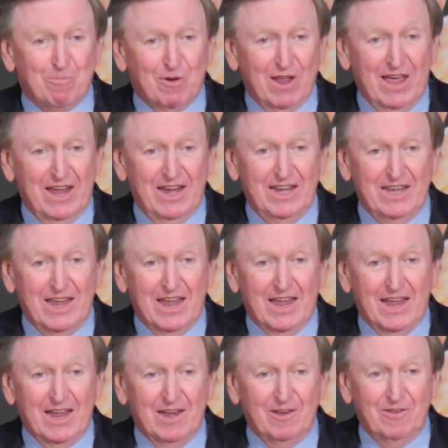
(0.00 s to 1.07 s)
played
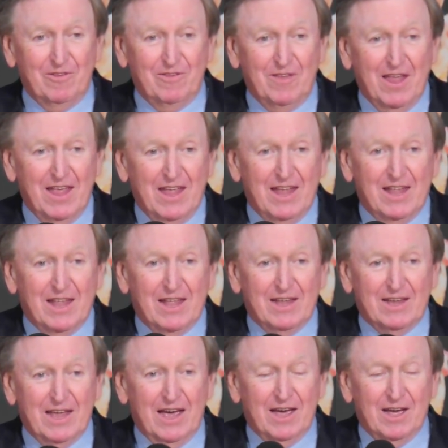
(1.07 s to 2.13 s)
and
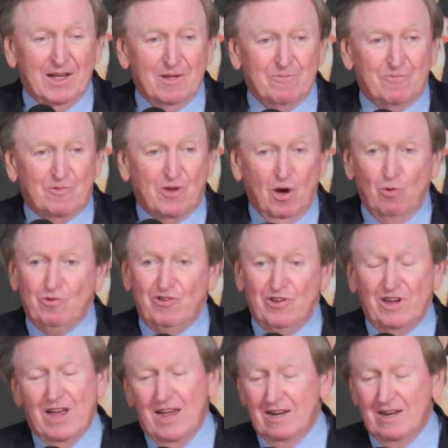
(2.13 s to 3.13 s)
coaching,